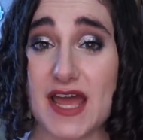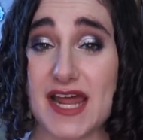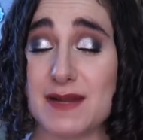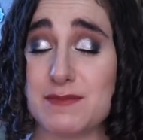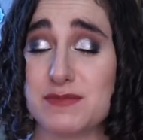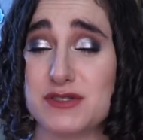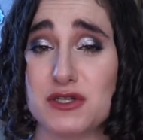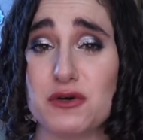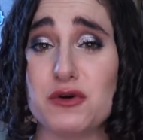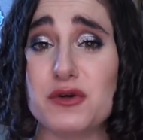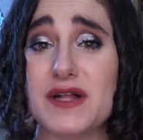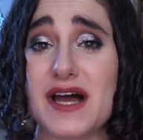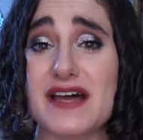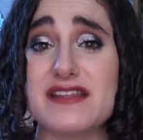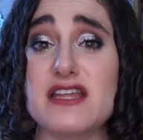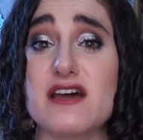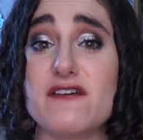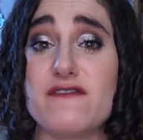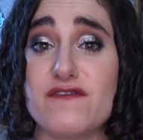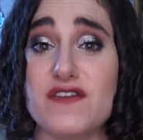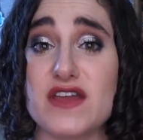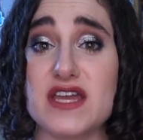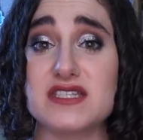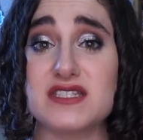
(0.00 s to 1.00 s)
And I'm so glad
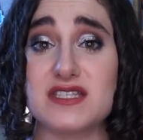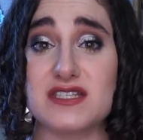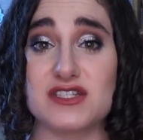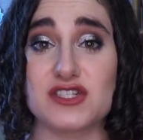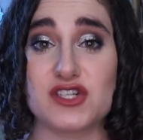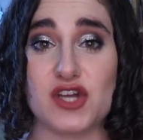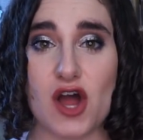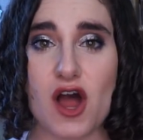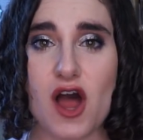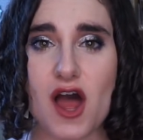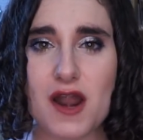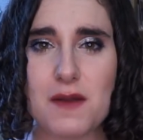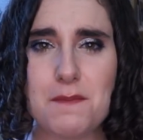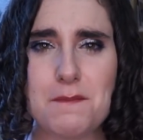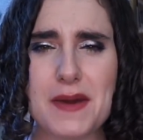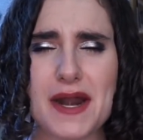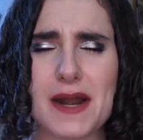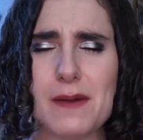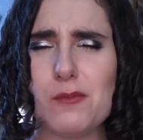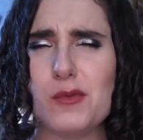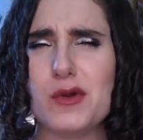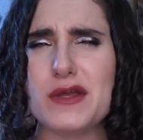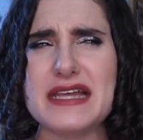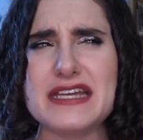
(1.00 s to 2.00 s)
that phase is gone, but
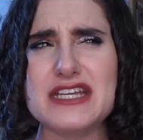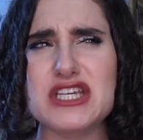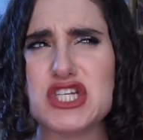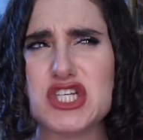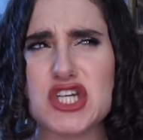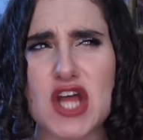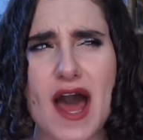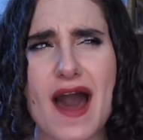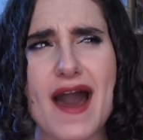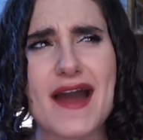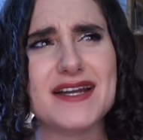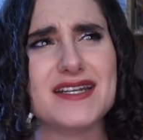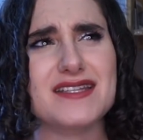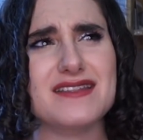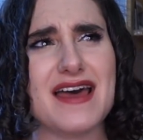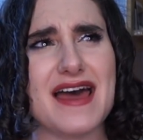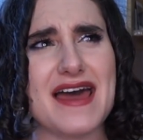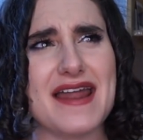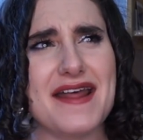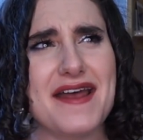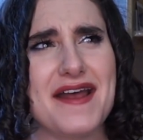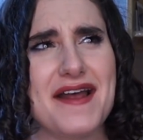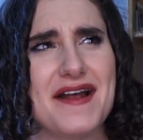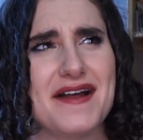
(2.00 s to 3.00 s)
I'm really shocked
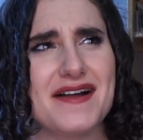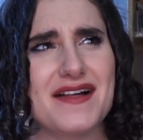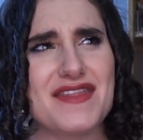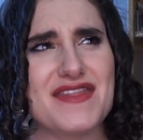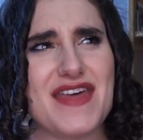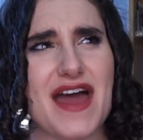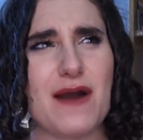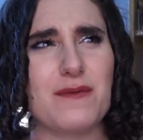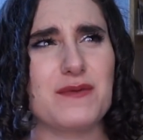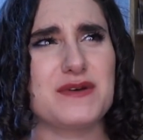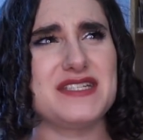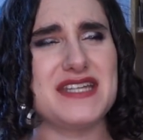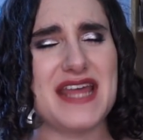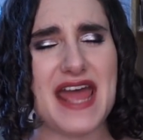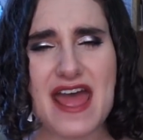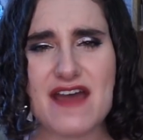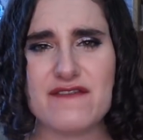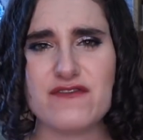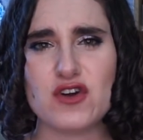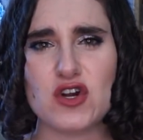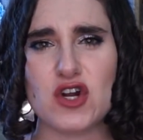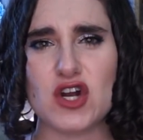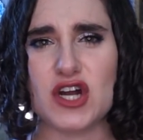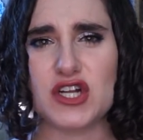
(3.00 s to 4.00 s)
that that was
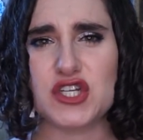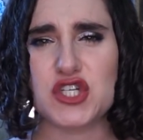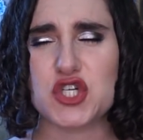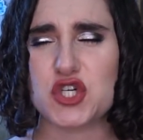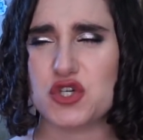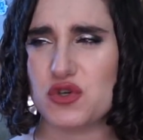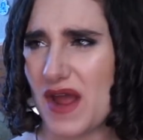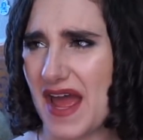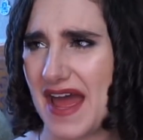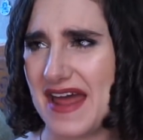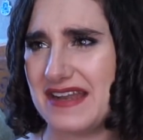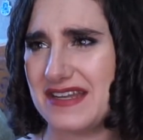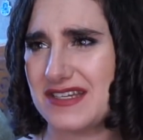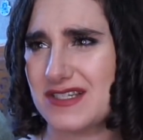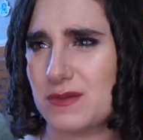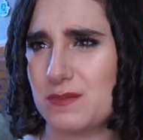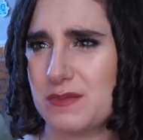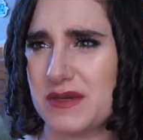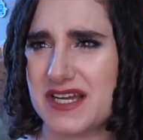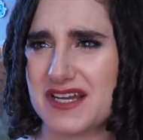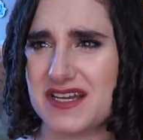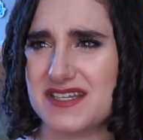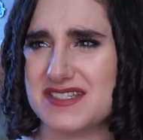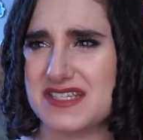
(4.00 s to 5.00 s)
ever a trend,
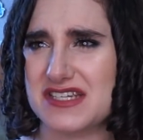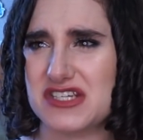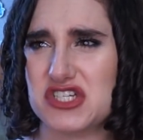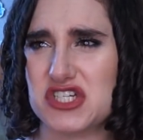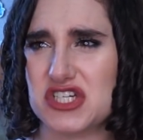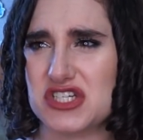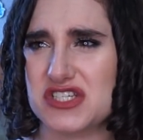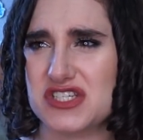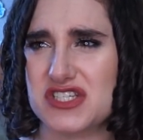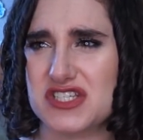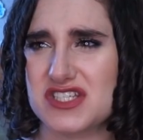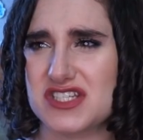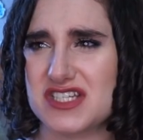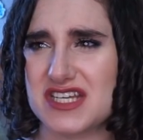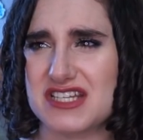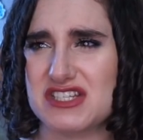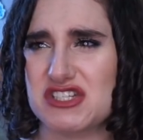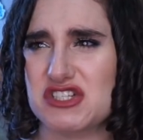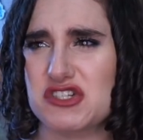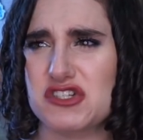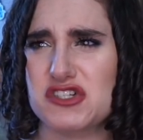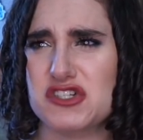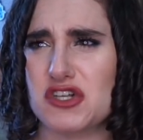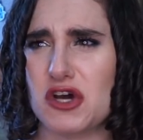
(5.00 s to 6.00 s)
because it just
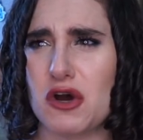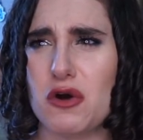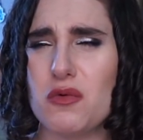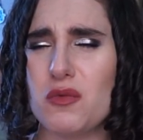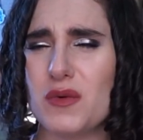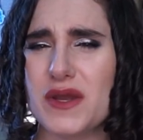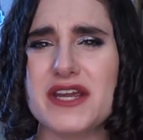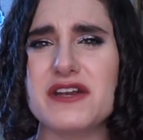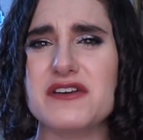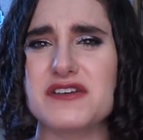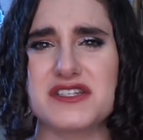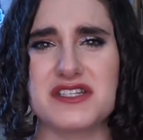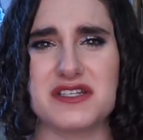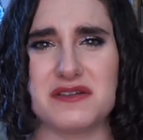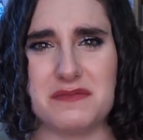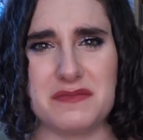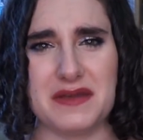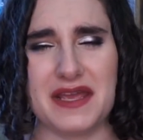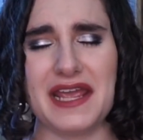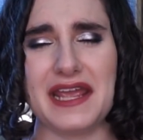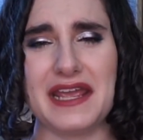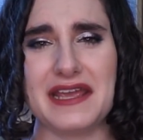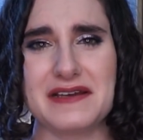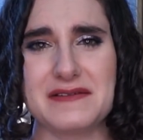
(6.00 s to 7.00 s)
is so weird to
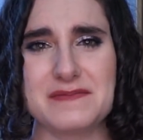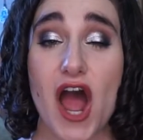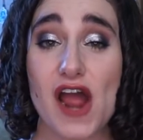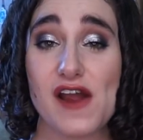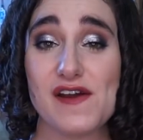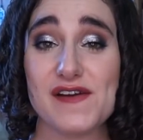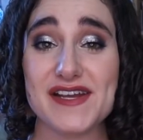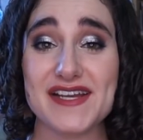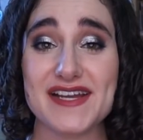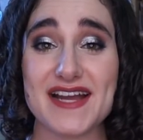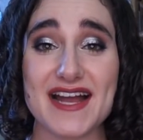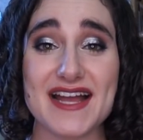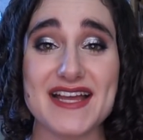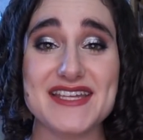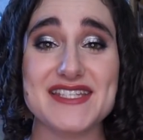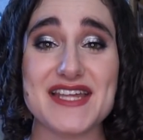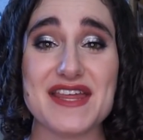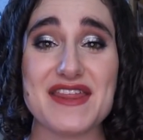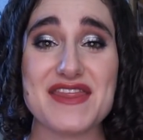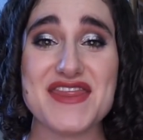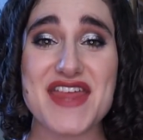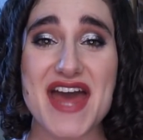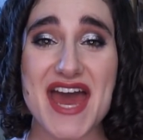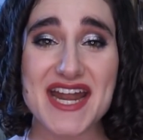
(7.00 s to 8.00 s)
me. Alright guys,
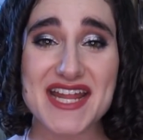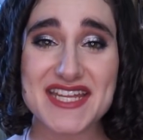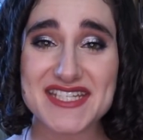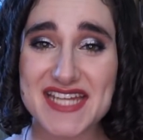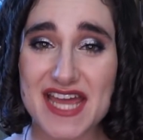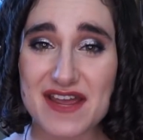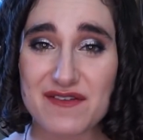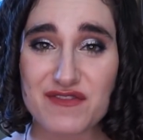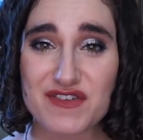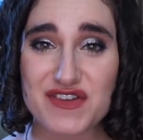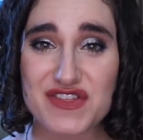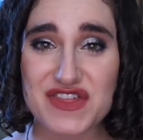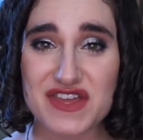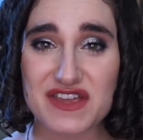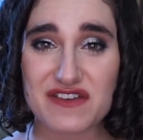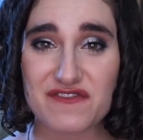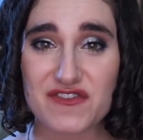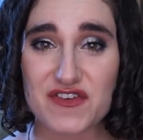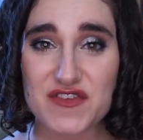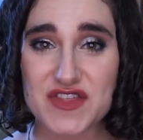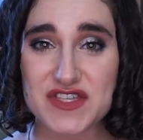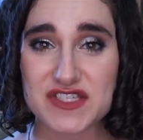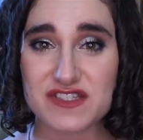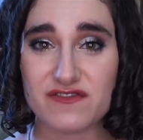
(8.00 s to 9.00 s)
that is everything
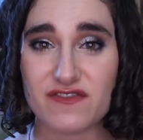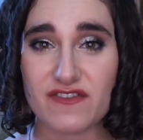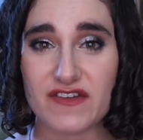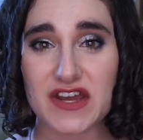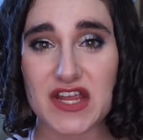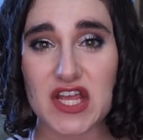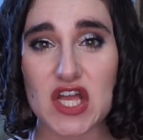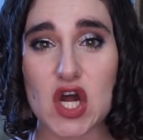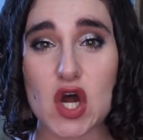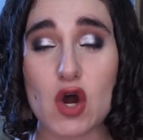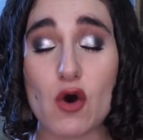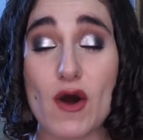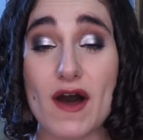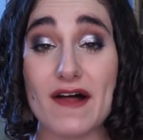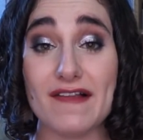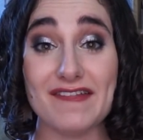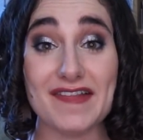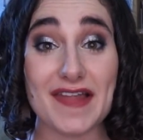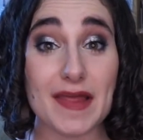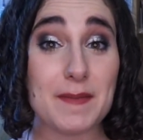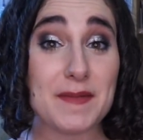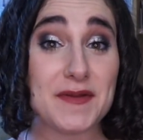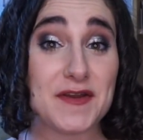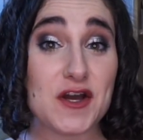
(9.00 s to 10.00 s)
for this video.
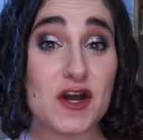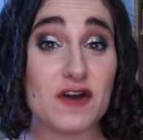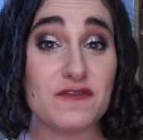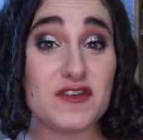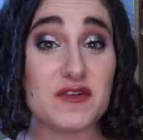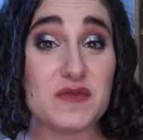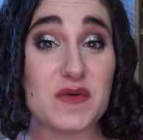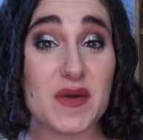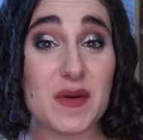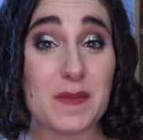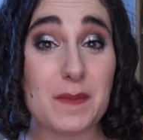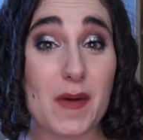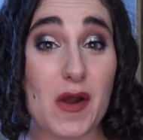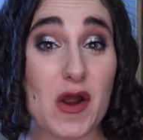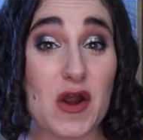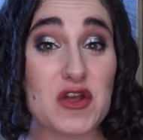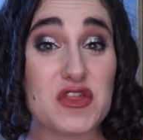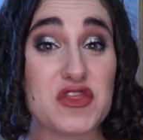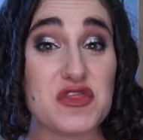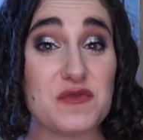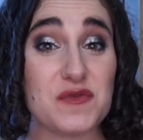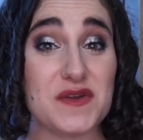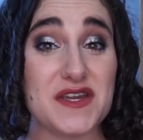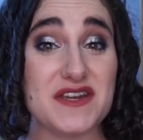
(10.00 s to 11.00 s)
Let me know if you want a
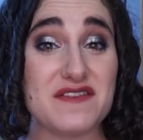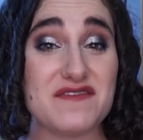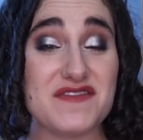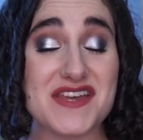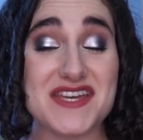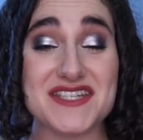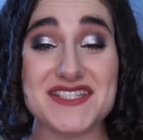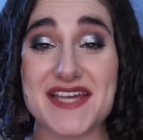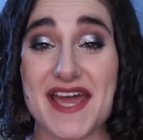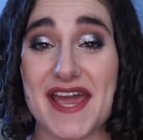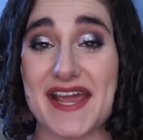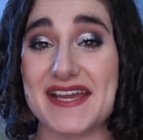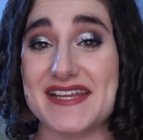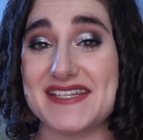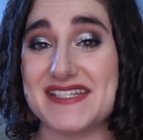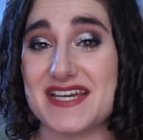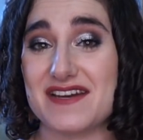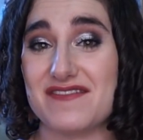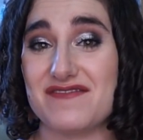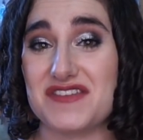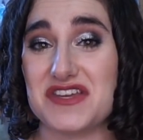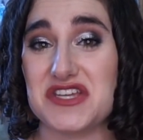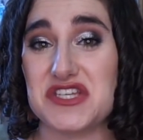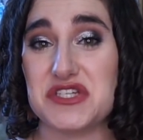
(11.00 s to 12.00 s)
part 3 of this. I can
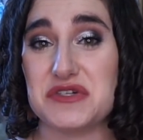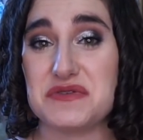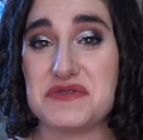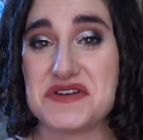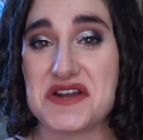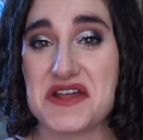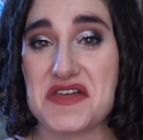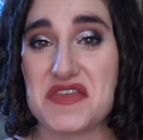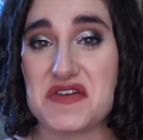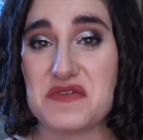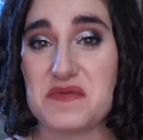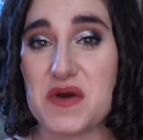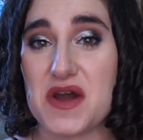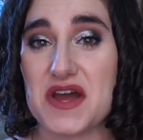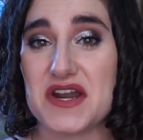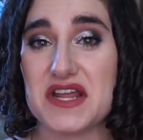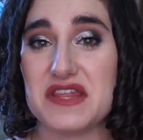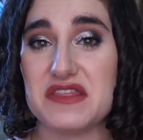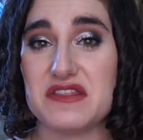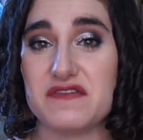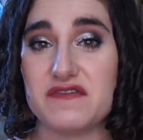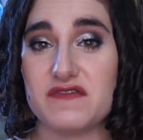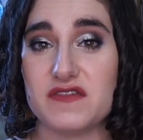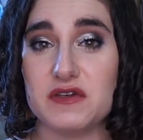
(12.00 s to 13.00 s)
definitely do another one
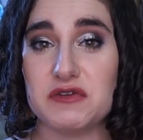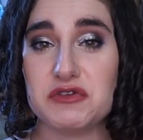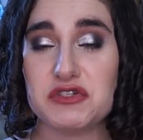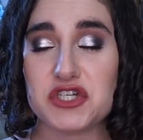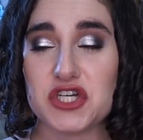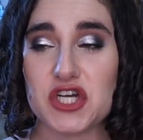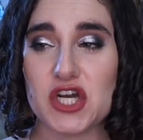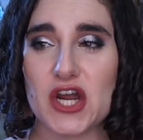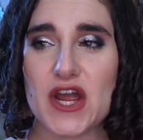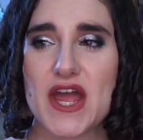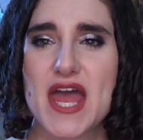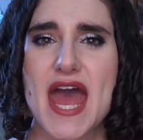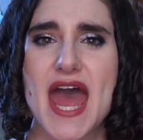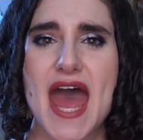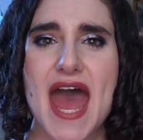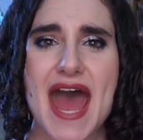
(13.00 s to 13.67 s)
in the future.